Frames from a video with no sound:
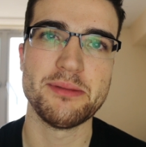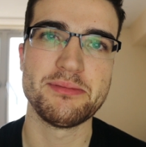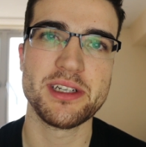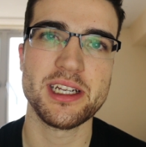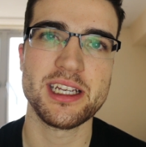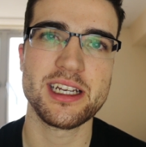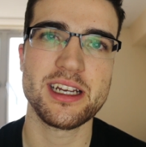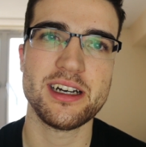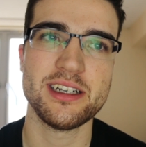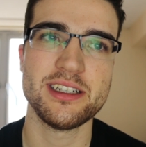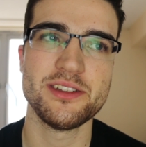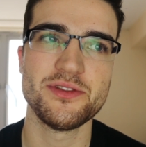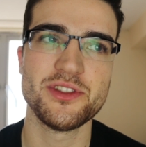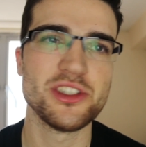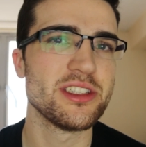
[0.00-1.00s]
I'm going to
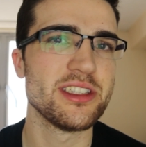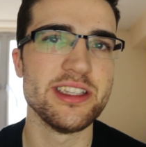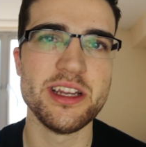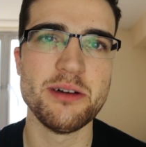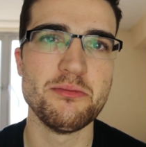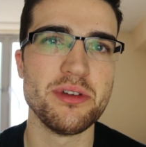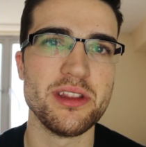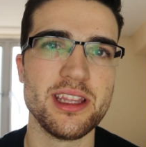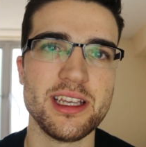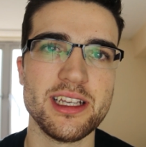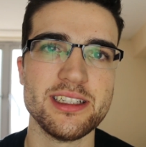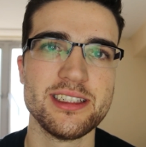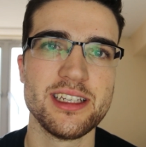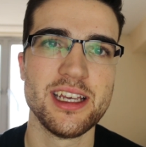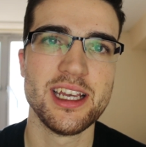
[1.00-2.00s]
kind of just number
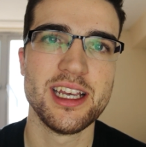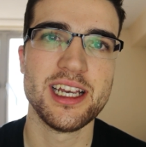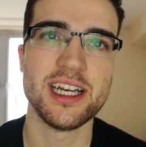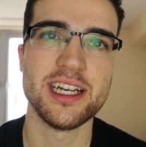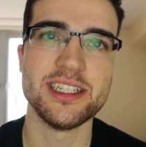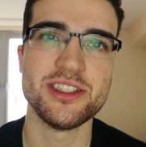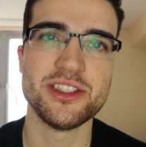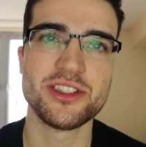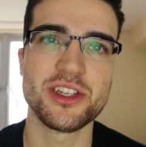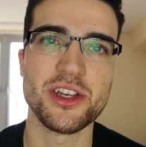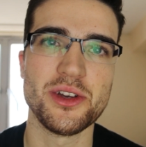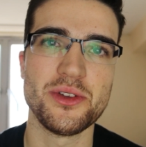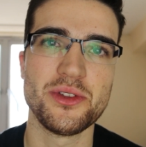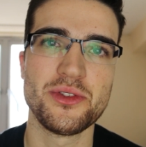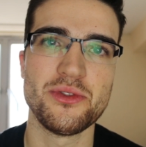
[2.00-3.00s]
these and just
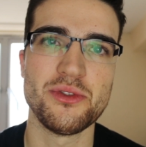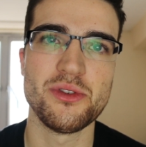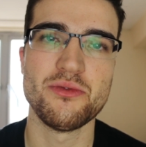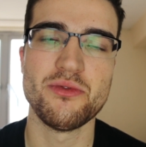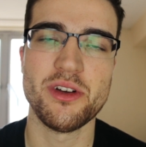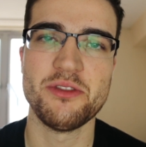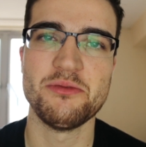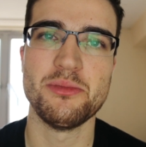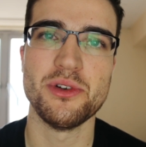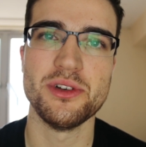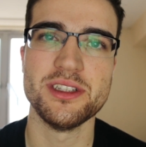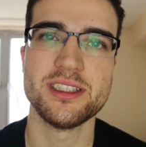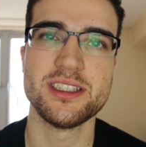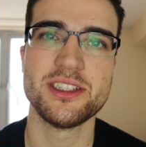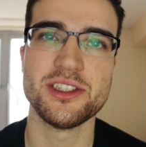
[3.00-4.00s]
go through rough
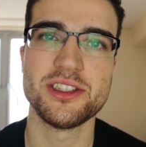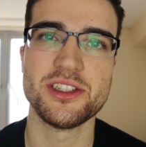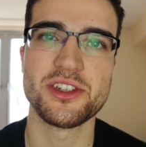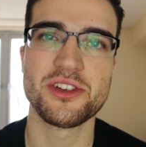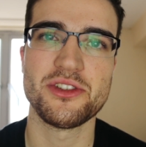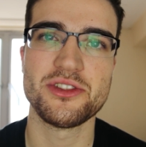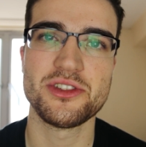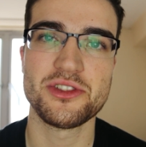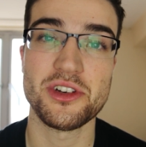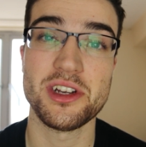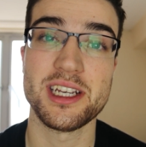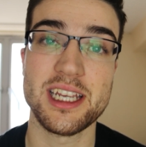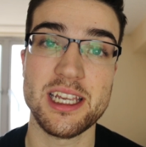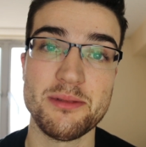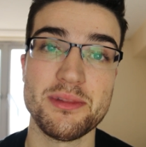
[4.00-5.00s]
points just to try
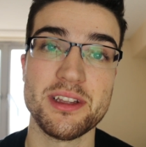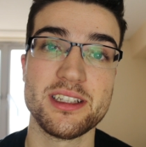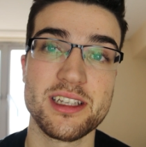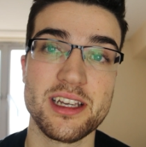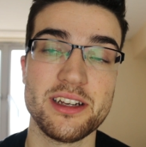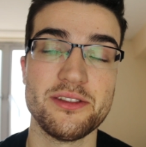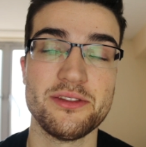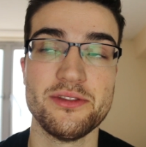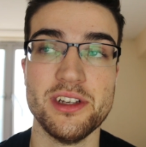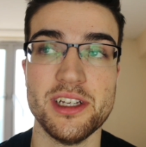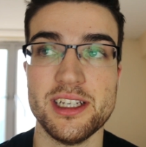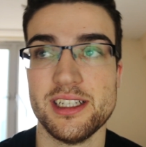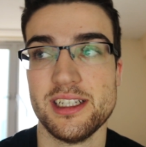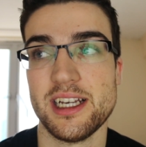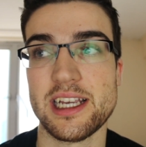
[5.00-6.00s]
and keep this kind of,
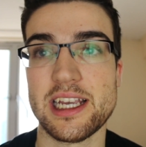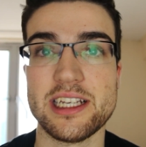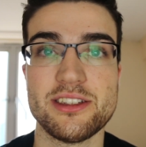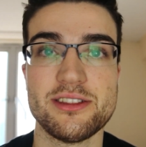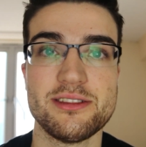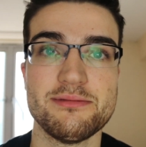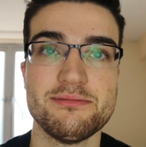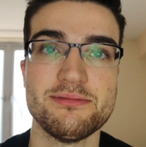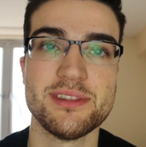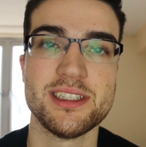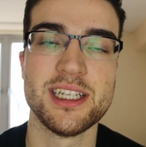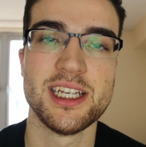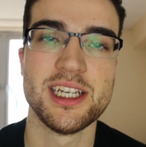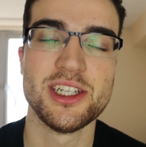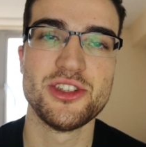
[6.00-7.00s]
I guess,
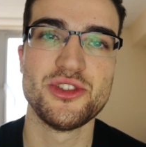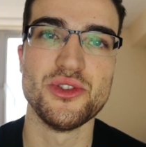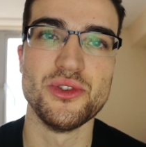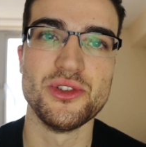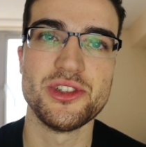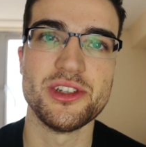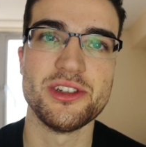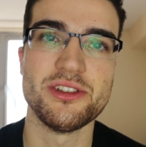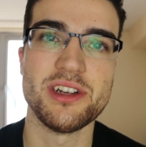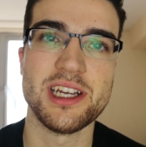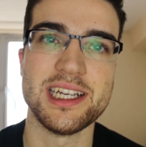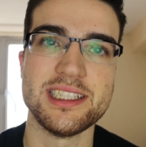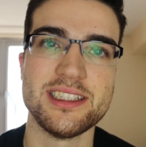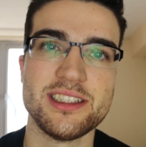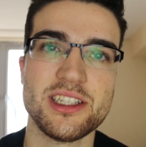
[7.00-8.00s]
shorter
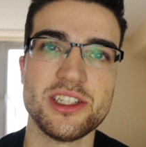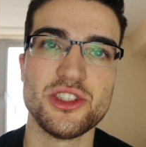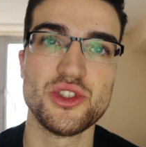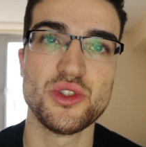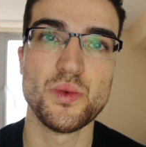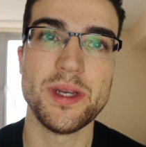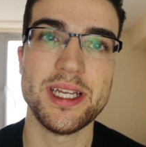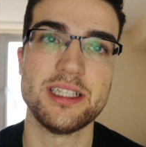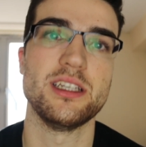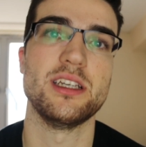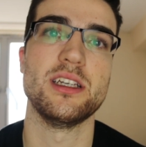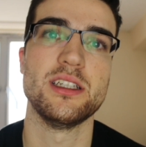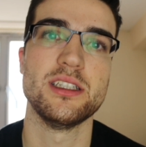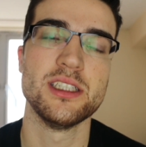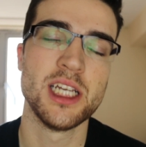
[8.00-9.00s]
and
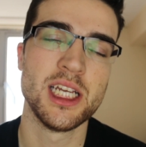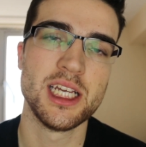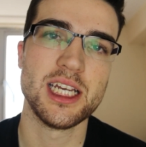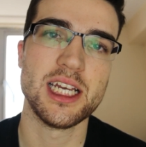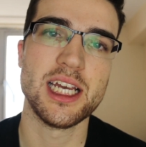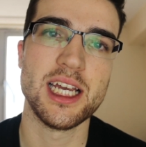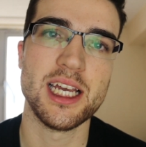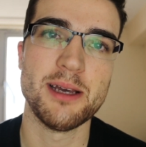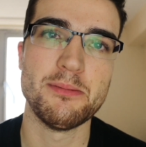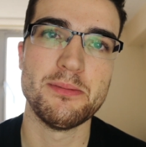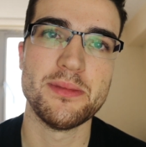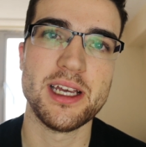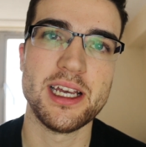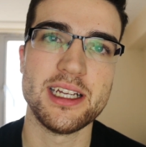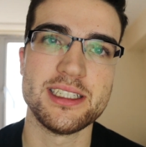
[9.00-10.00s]
sweeter.
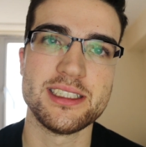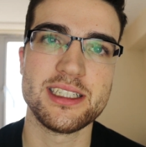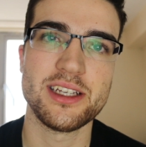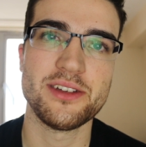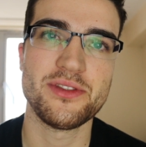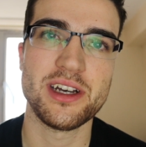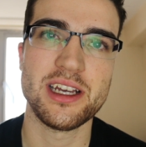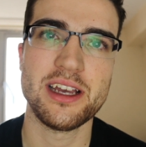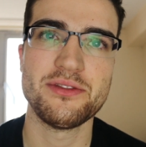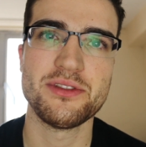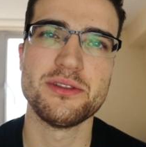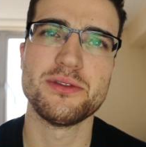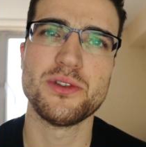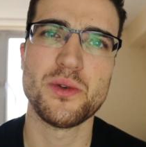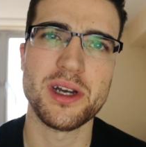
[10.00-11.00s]
Um, and if I
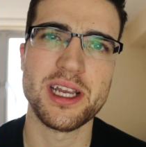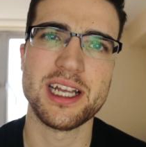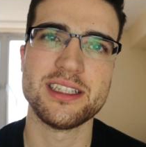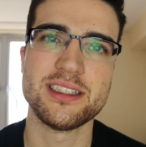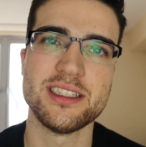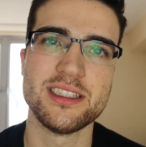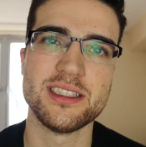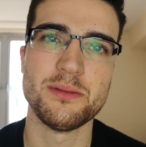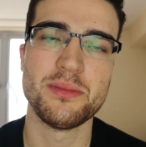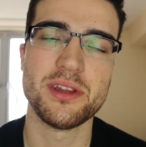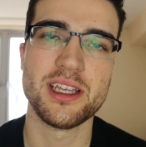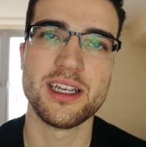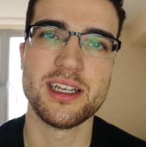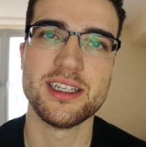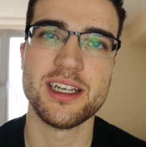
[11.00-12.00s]
haven't quite answered
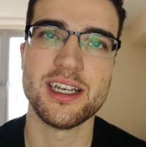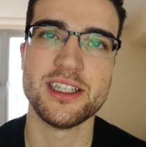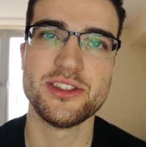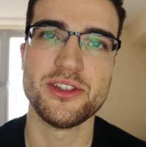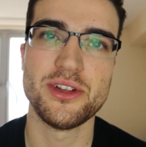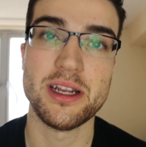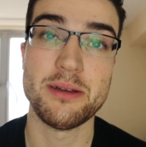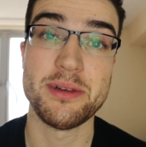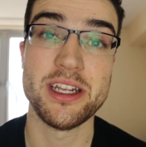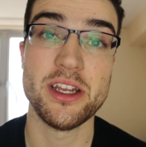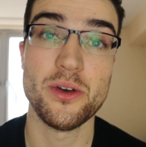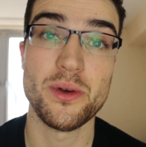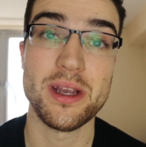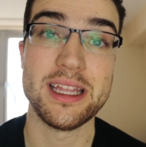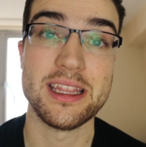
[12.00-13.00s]
something, uh, do let me
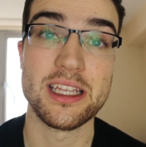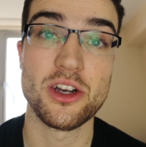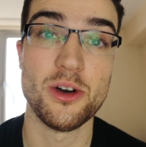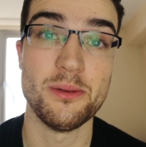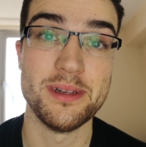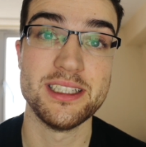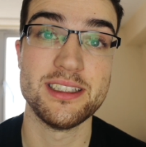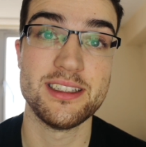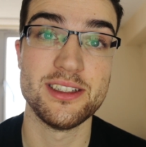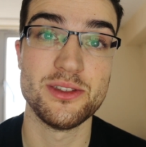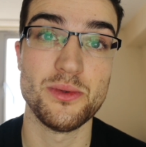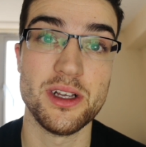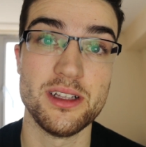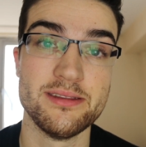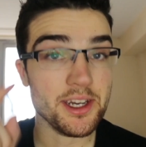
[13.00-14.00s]
know in the comments as
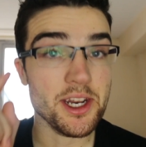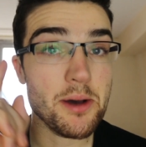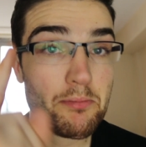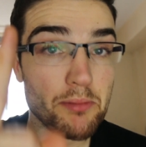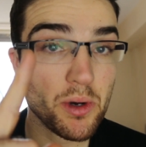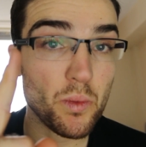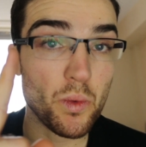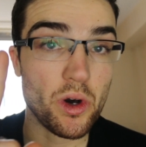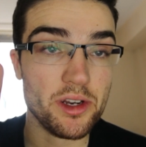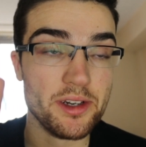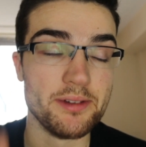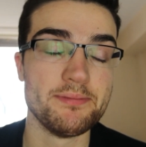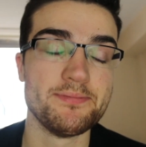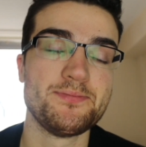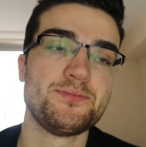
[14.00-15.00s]
well. Number
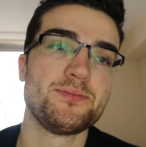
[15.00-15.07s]
one.